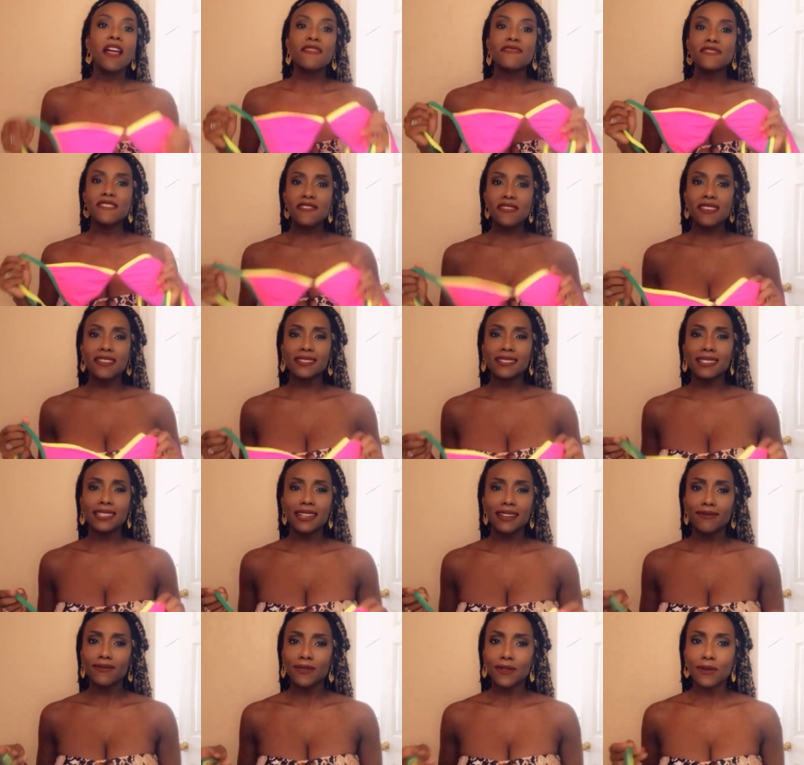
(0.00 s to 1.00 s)
the things that I've
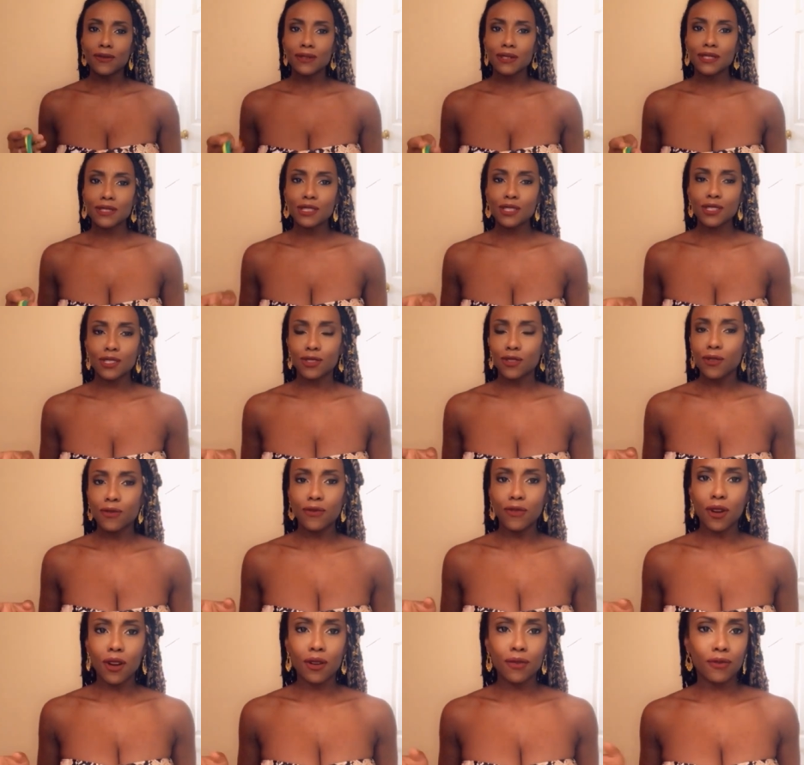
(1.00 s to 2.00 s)
noticed so
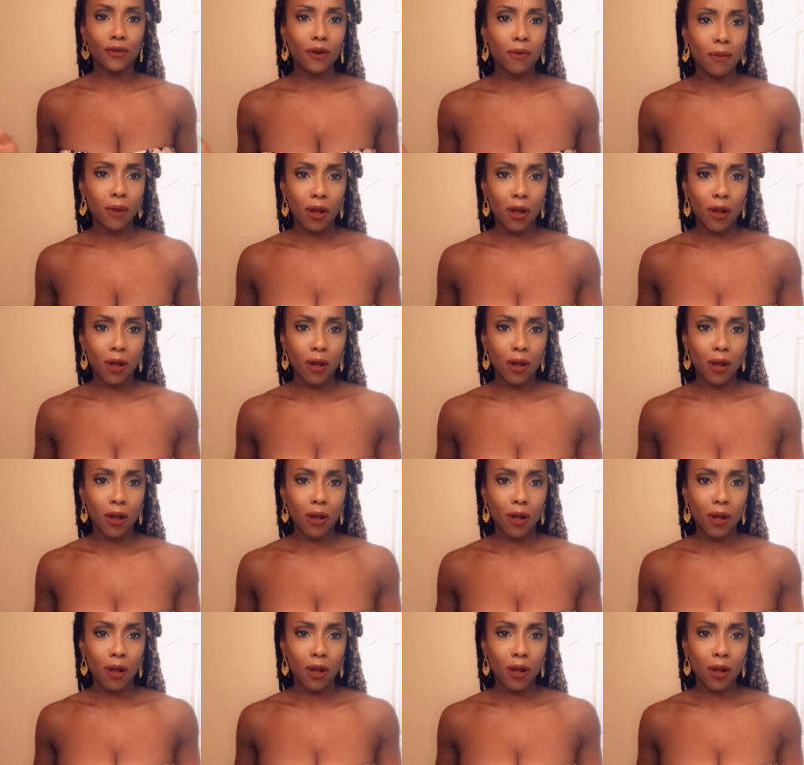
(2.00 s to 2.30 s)
far from all